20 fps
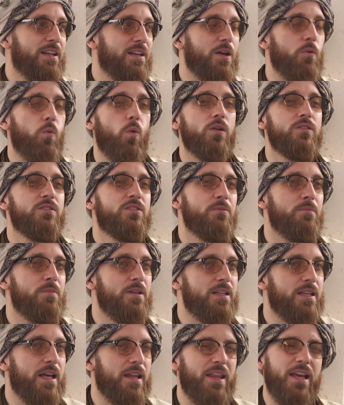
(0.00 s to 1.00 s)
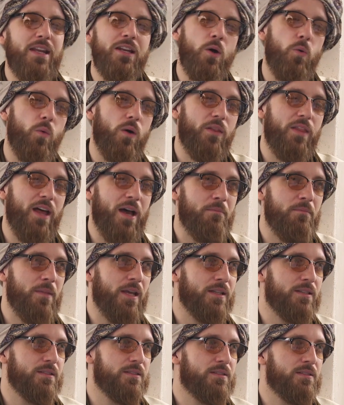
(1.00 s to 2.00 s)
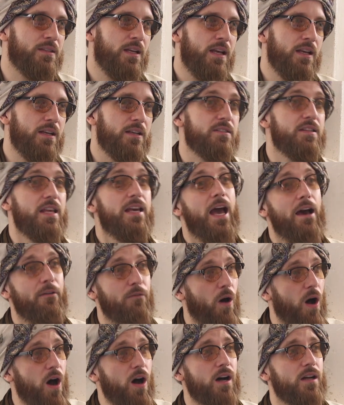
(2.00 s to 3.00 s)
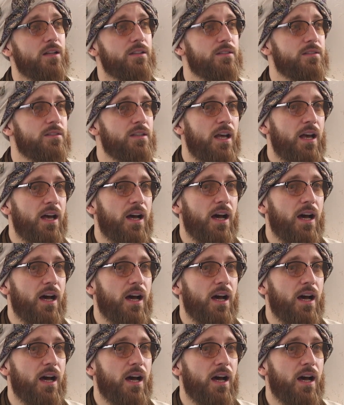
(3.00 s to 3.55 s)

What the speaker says: They want to be there. They know what that means, because they have hearts,